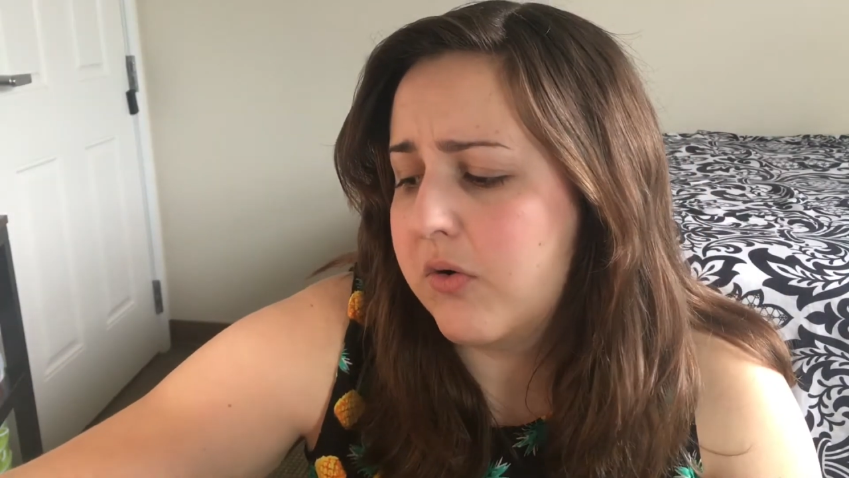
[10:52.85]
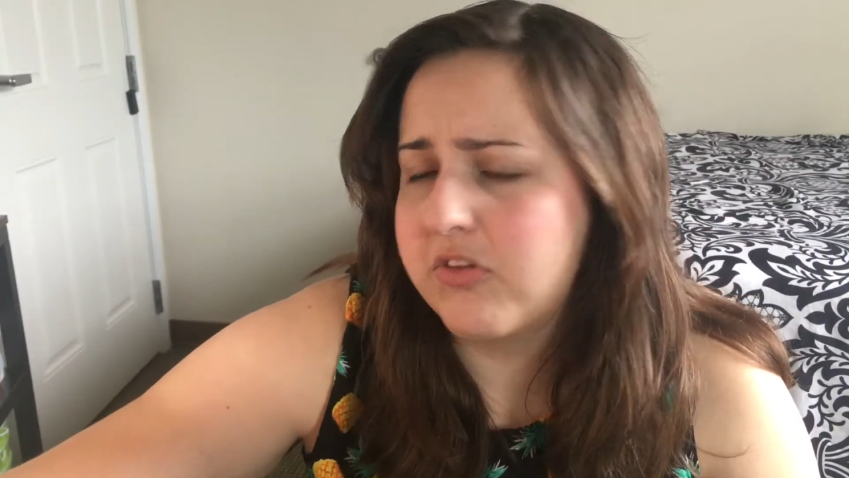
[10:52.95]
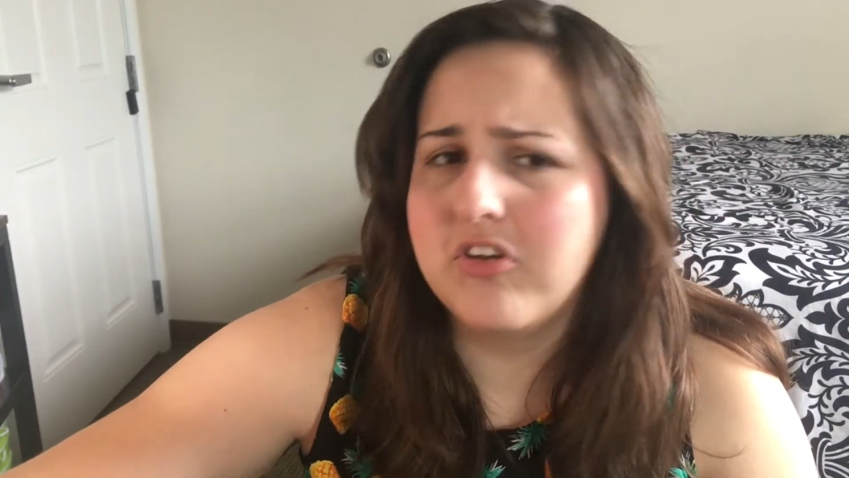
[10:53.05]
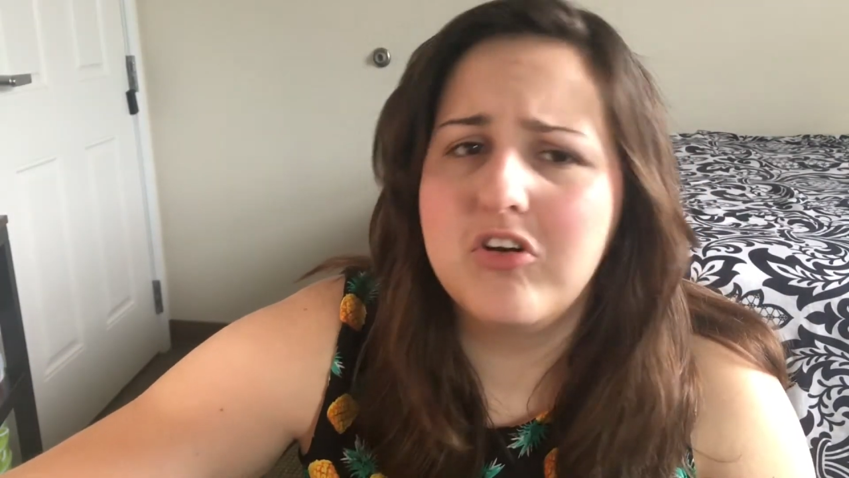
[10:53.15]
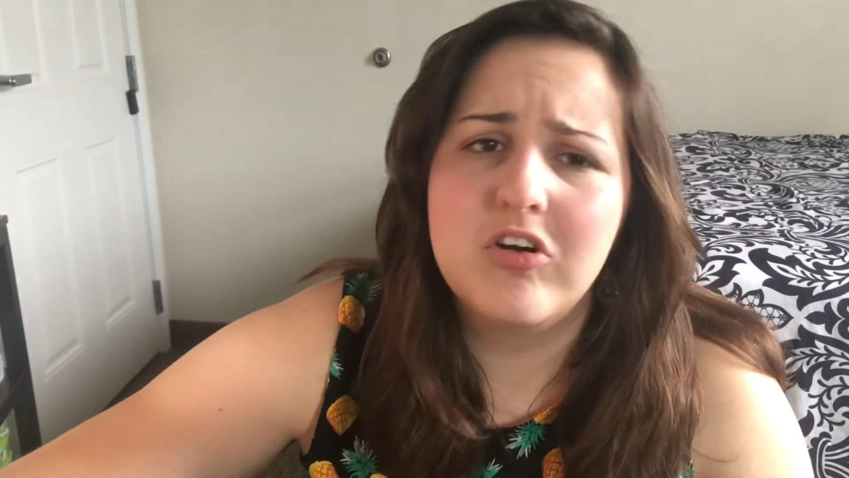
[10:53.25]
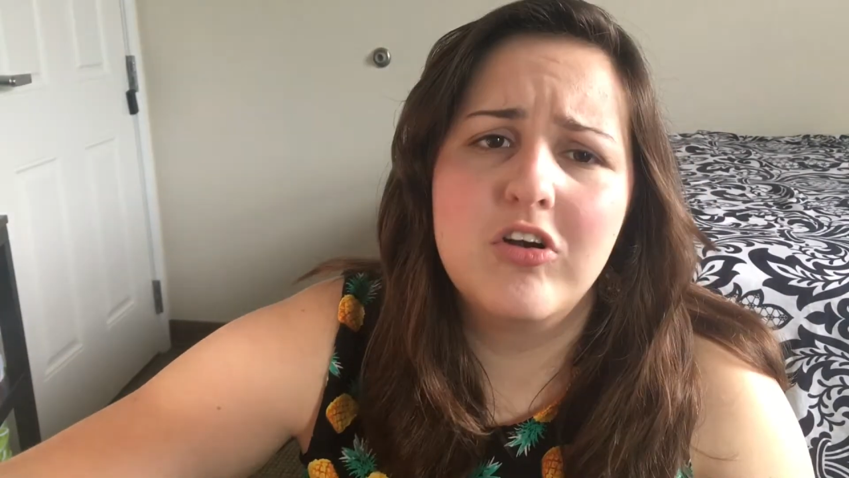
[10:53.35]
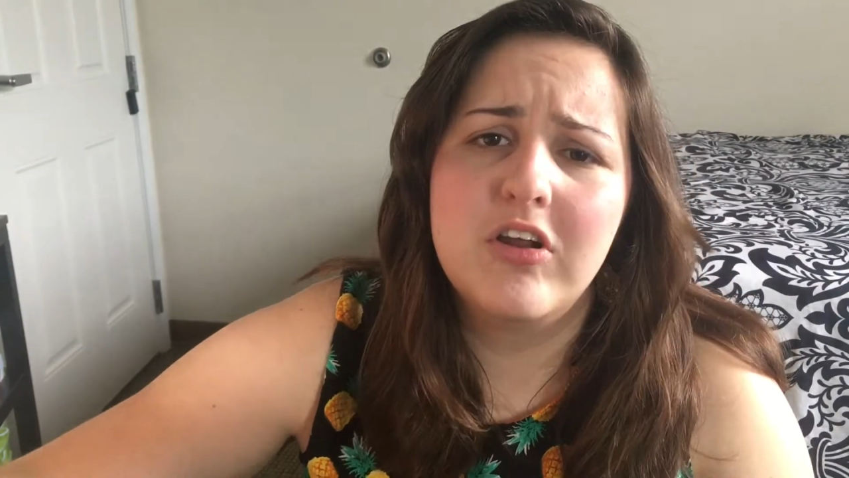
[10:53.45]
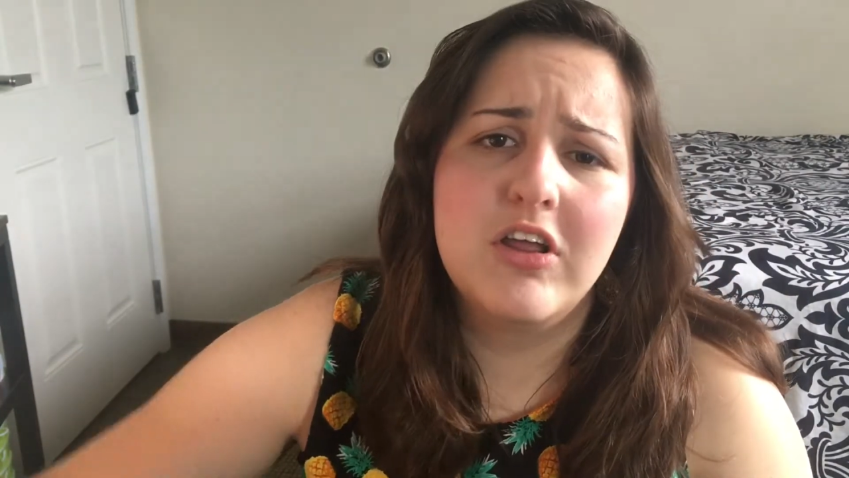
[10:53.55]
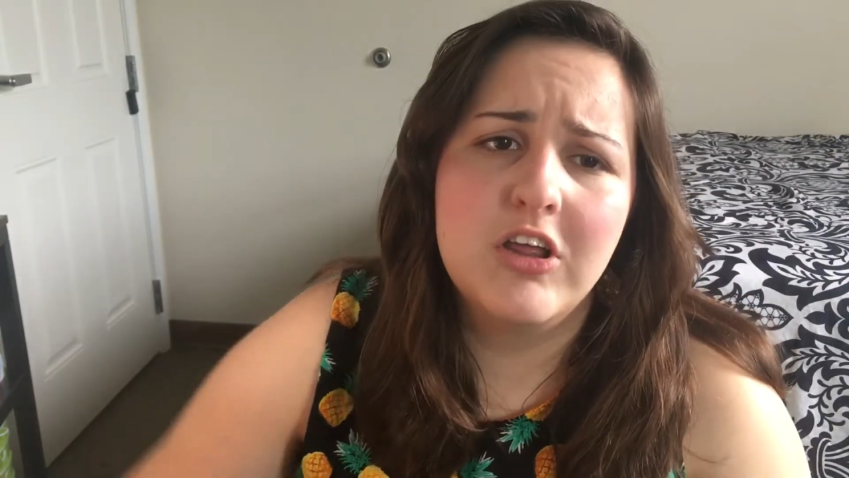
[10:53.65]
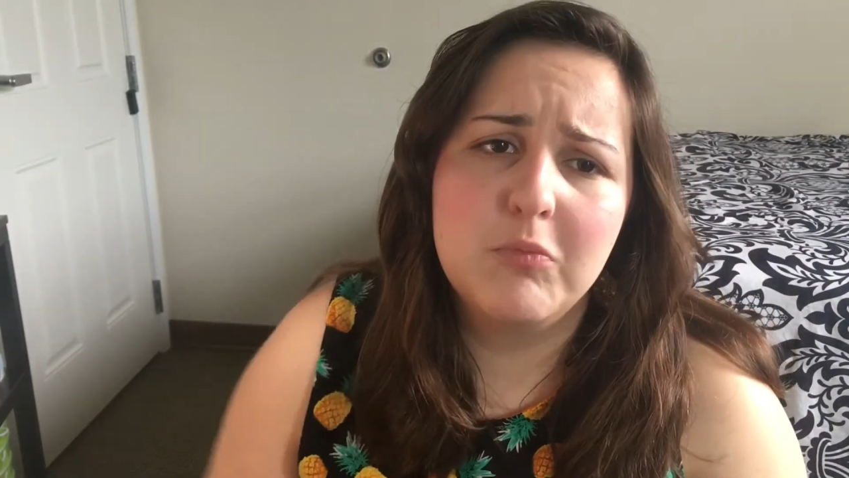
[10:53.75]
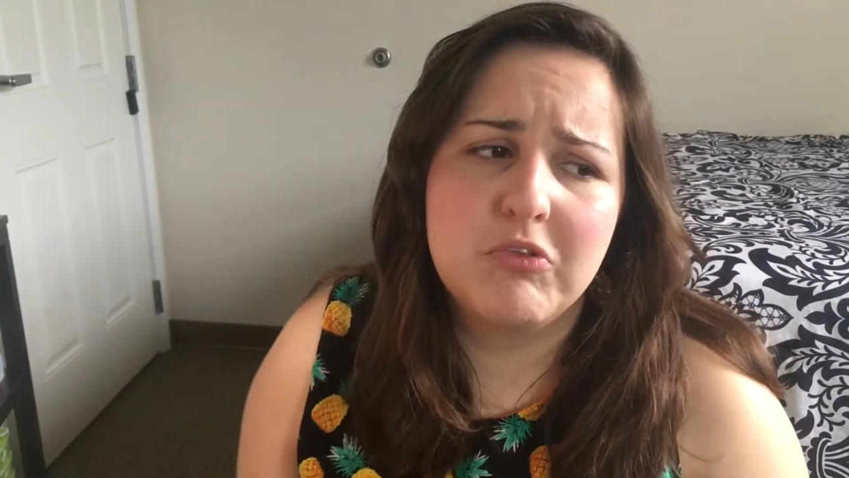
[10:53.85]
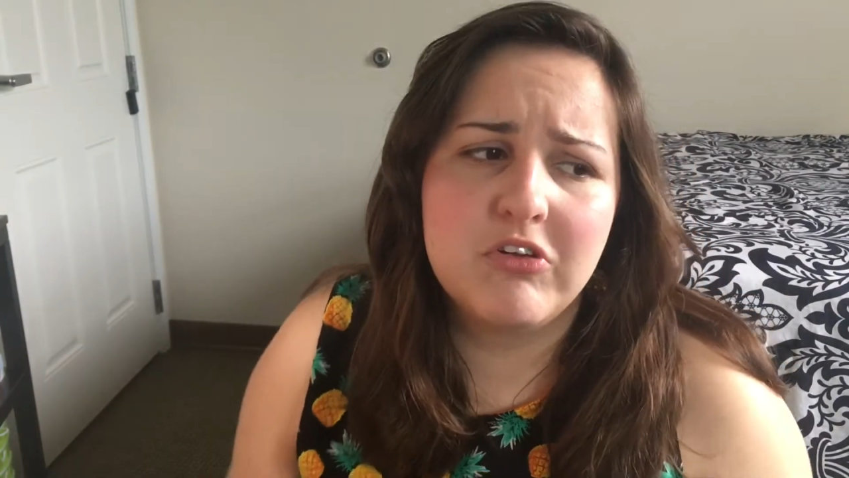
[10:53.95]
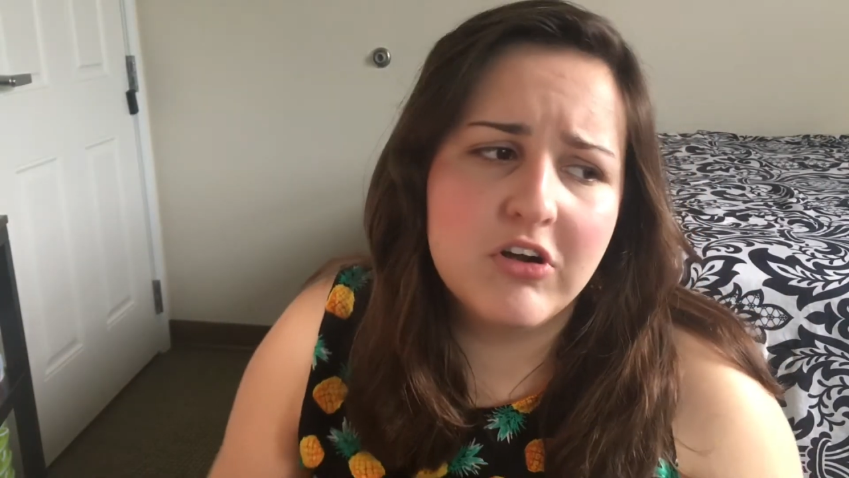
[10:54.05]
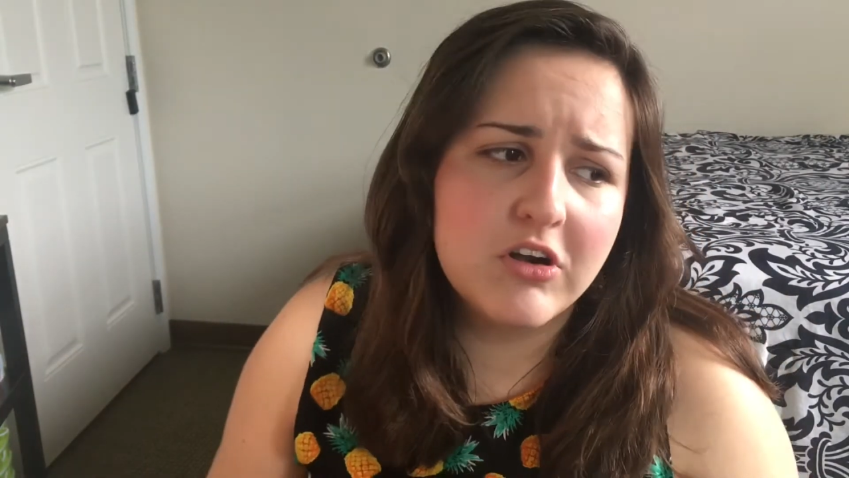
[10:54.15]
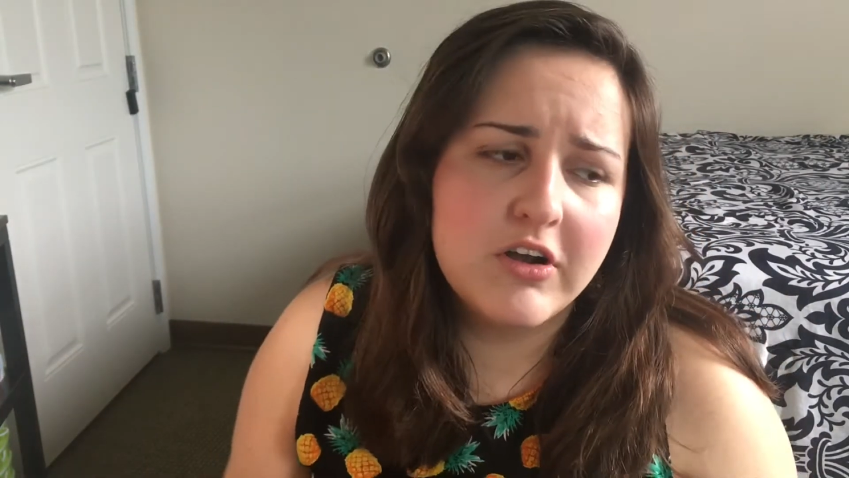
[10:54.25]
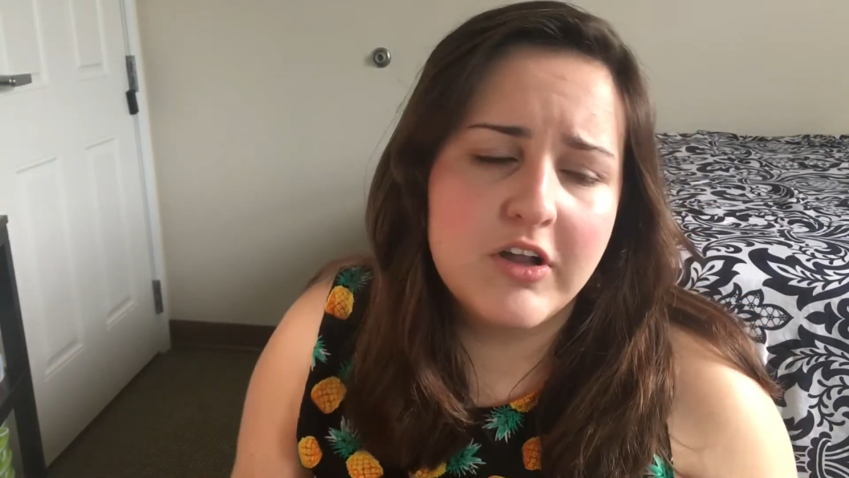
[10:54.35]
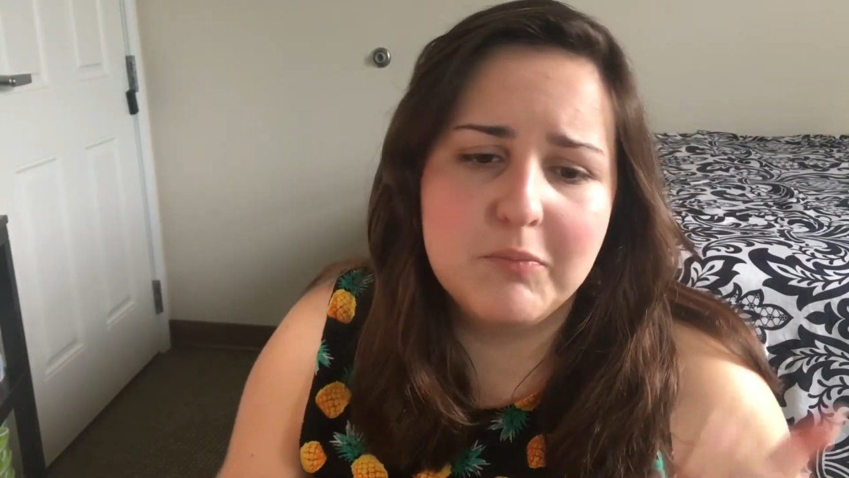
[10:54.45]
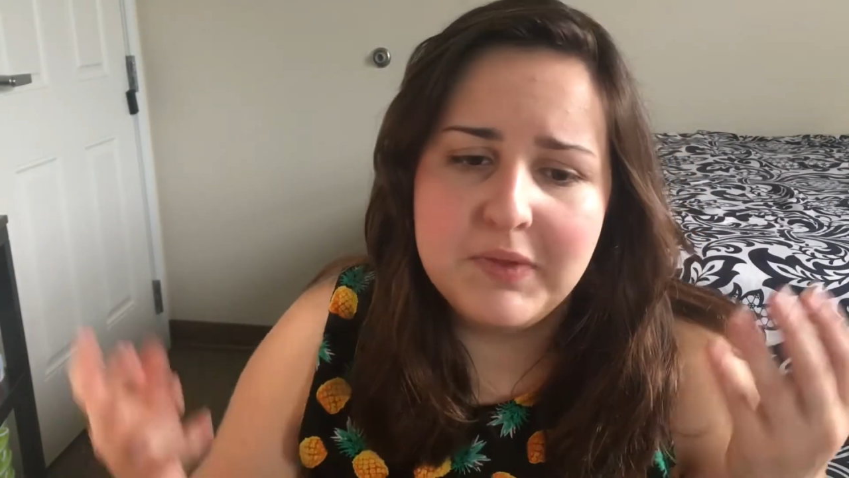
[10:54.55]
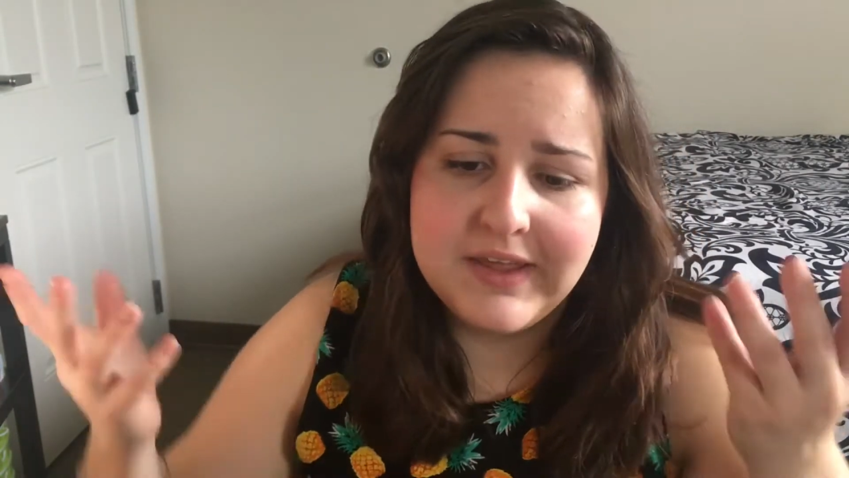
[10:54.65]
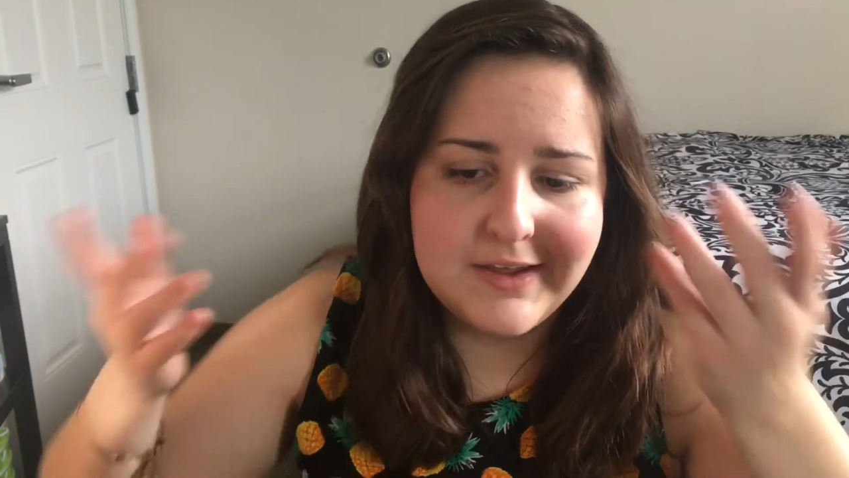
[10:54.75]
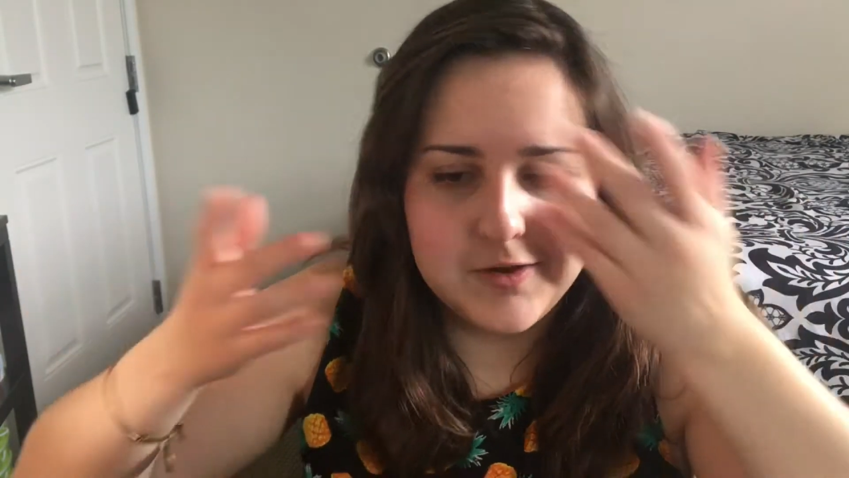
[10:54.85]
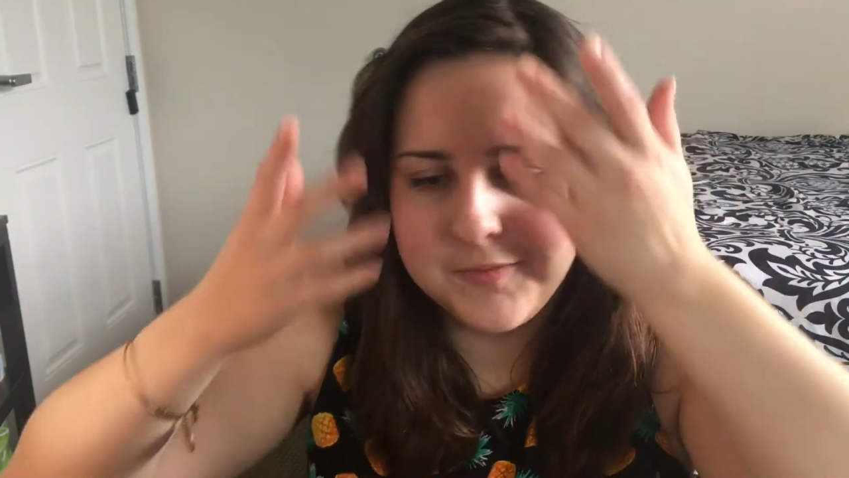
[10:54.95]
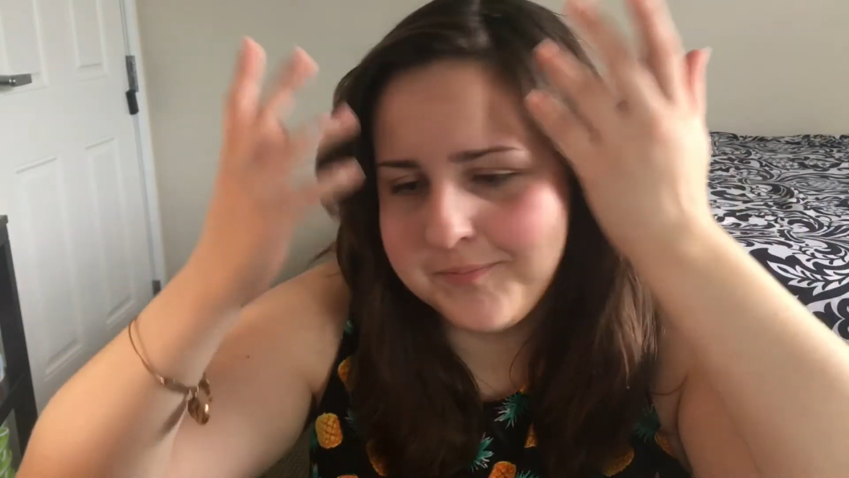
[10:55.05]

it's gonna hurt him, like,